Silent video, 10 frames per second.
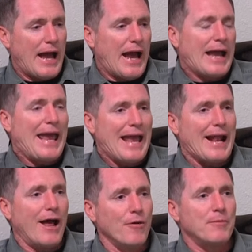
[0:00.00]
I, I
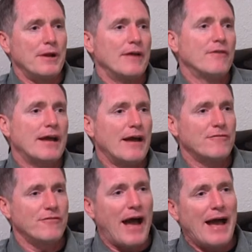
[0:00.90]
can't help it if I got
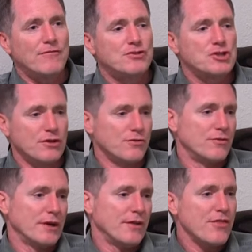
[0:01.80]
five
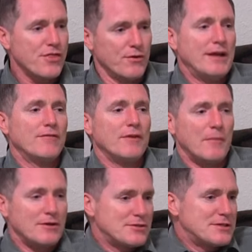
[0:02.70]
children and three of
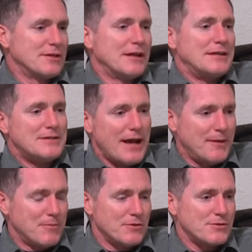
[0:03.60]
them are still in
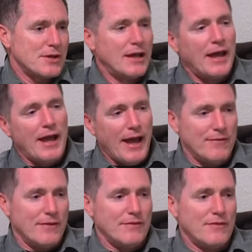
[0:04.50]
diapers
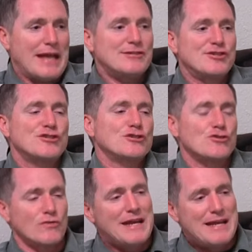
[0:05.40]
and they
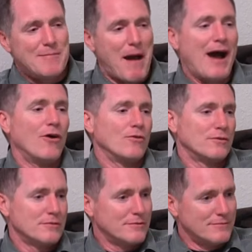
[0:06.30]
scream out
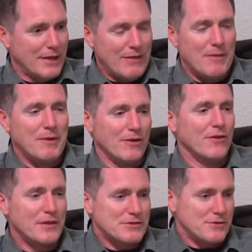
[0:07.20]
in the
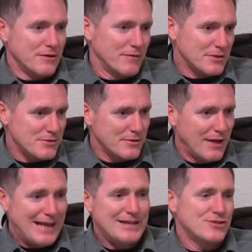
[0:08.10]
middle of the service
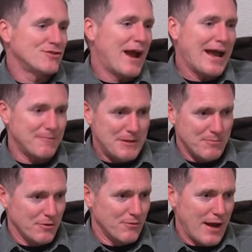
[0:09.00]
and distract
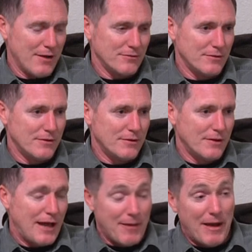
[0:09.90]
people around.
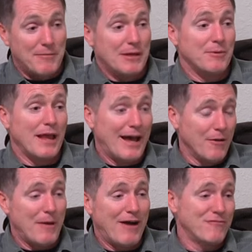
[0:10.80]
I might be able to
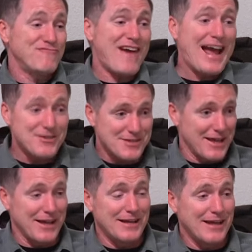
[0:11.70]
help how fast I
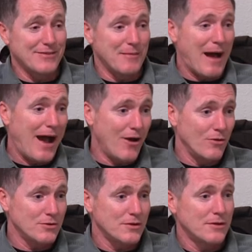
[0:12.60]
can get them
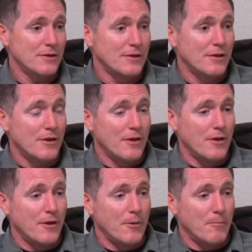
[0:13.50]
out.
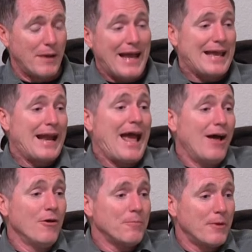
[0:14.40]
But I can
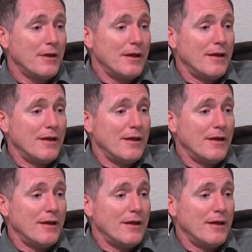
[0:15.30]
help